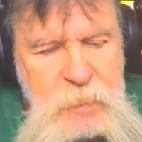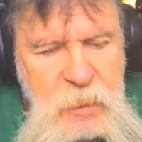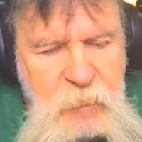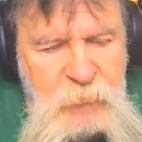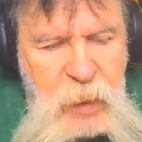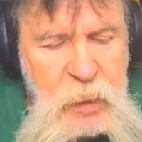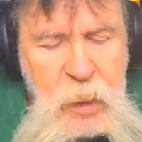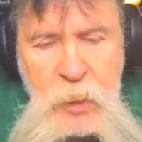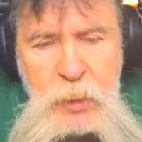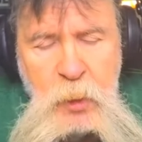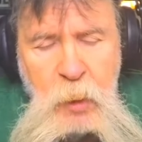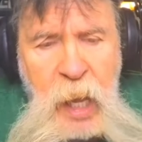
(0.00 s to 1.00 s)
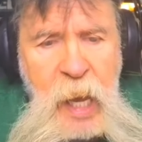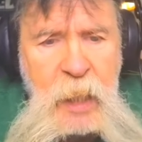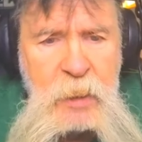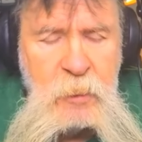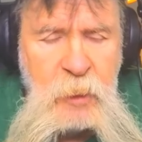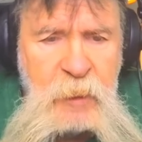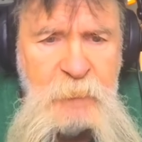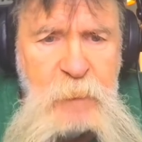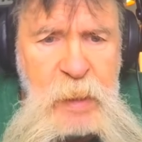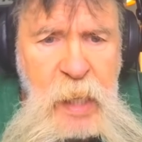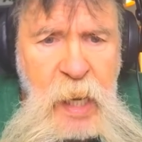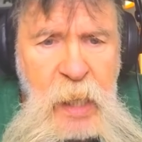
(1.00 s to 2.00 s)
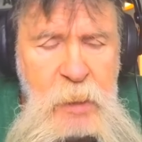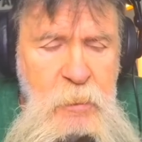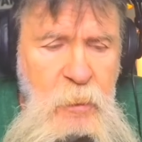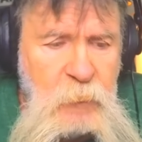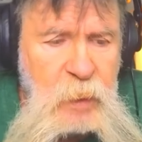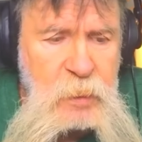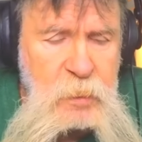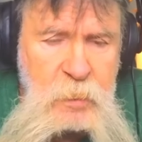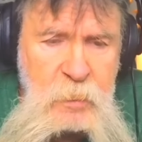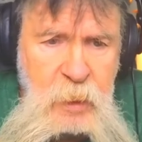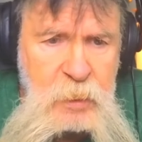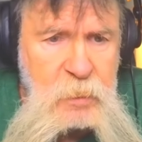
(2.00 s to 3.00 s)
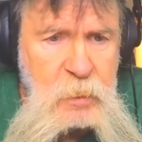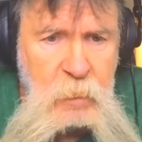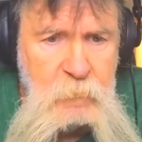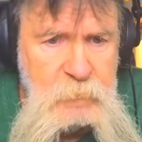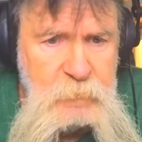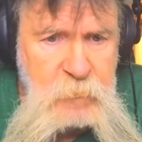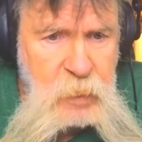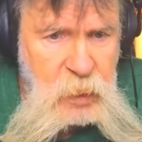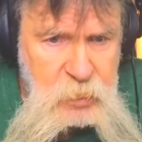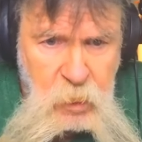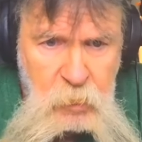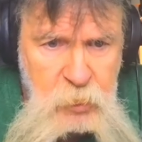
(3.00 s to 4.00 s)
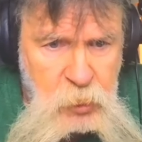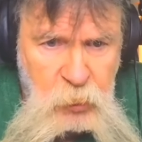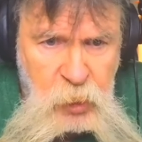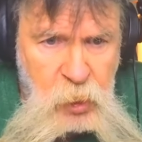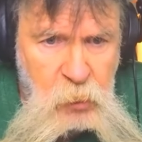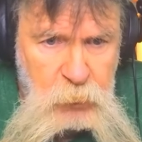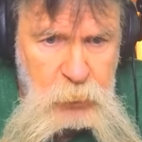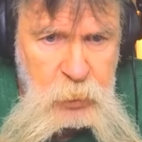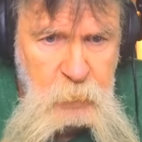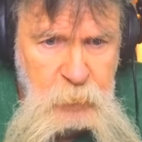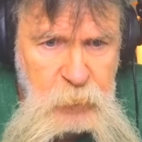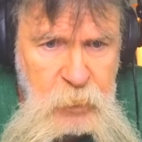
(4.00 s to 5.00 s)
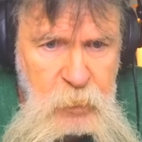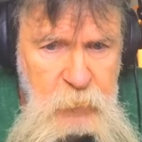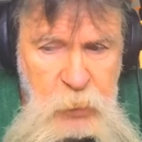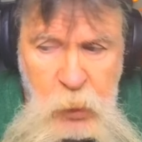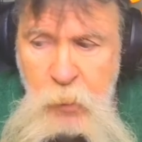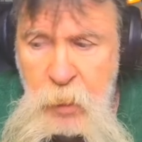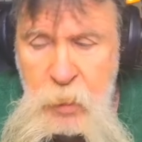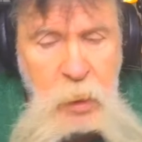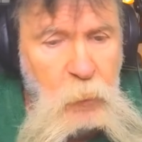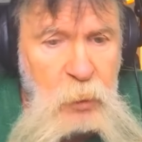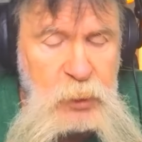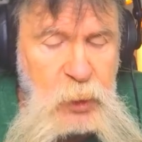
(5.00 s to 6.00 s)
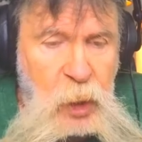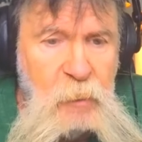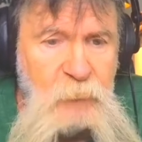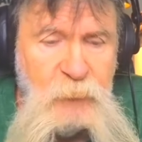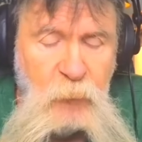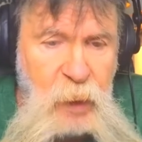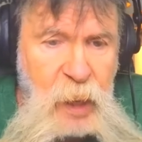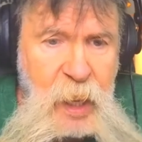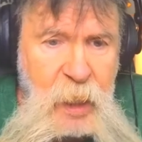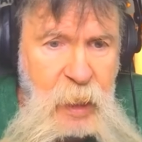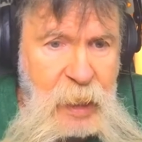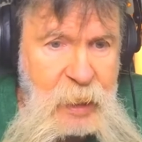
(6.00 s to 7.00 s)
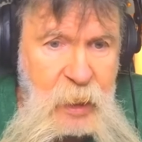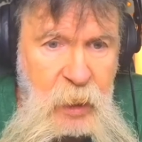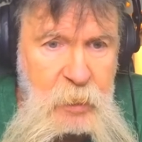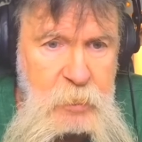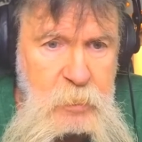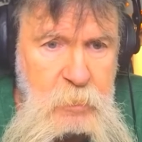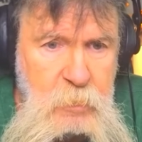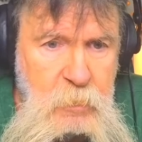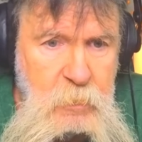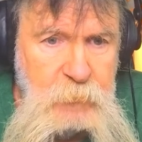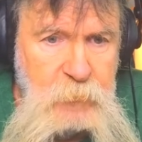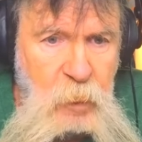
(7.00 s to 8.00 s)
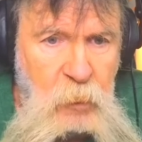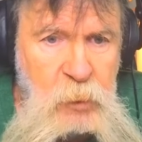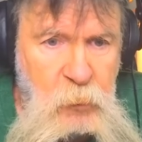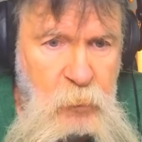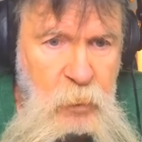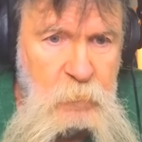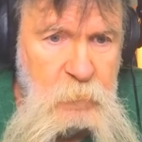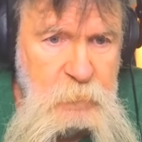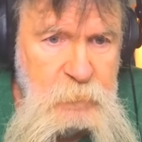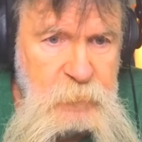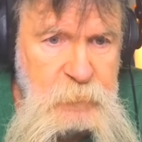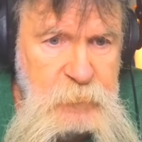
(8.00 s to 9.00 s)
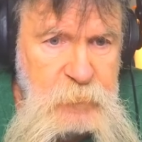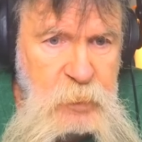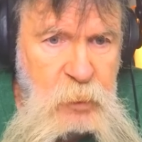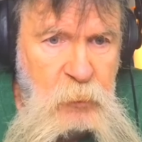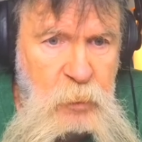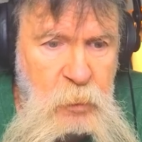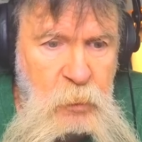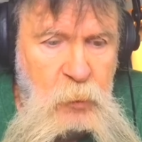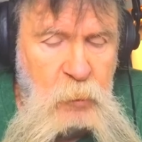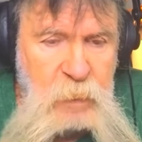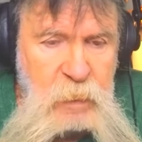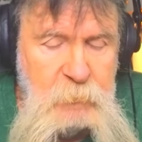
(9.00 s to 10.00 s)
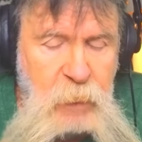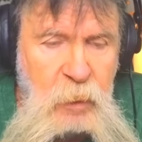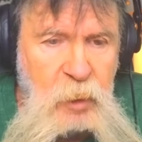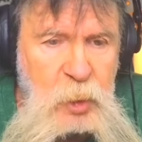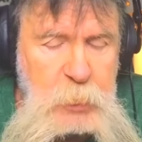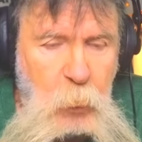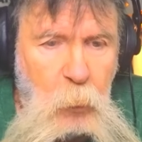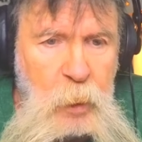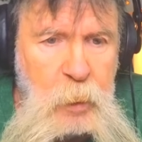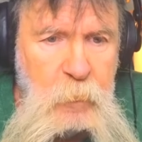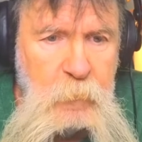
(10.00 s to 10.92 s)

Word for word: if they catch you lying to the FBI, you know that's that's not that's not good news you could go to jail for that, I guess. You could you you could be punished for it.